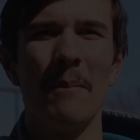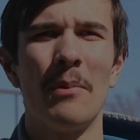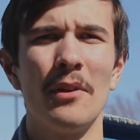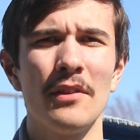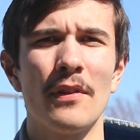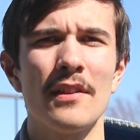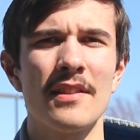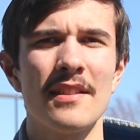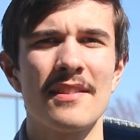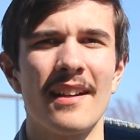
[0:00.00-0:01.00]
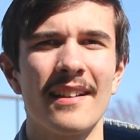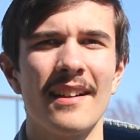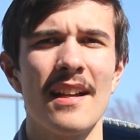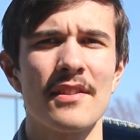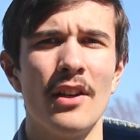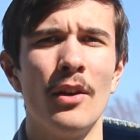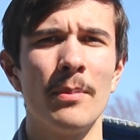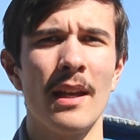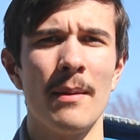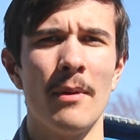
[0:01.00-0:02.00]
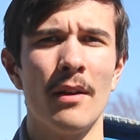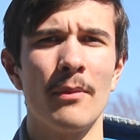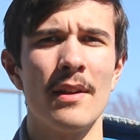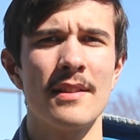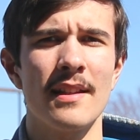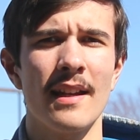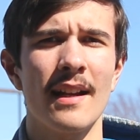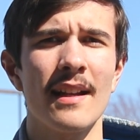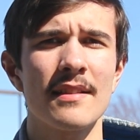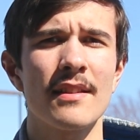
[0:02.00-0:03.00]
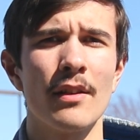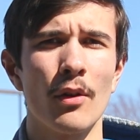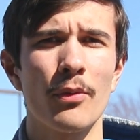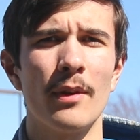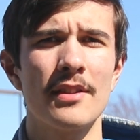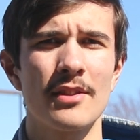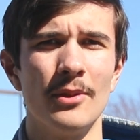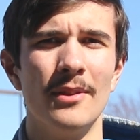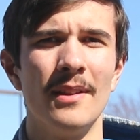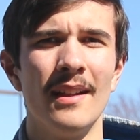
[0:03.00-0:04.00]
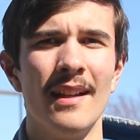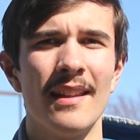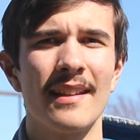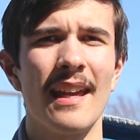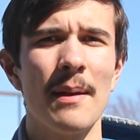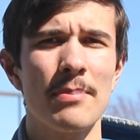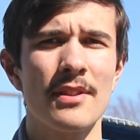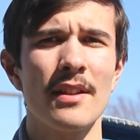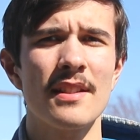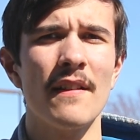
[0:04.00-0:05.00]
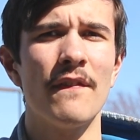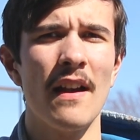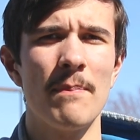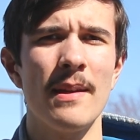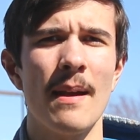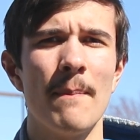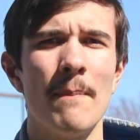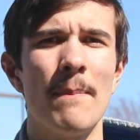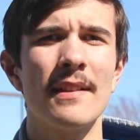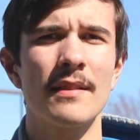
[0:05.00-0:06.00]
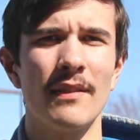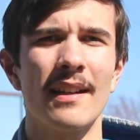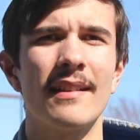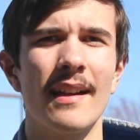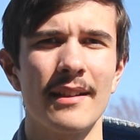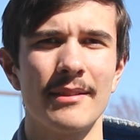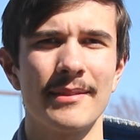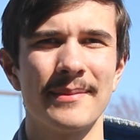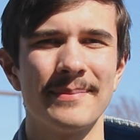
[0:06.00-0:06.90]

Boys Varsity Soccer has a home game on Wednesday against the Northwest School. The game starts at 5 p.m. Best of luck, Tigers.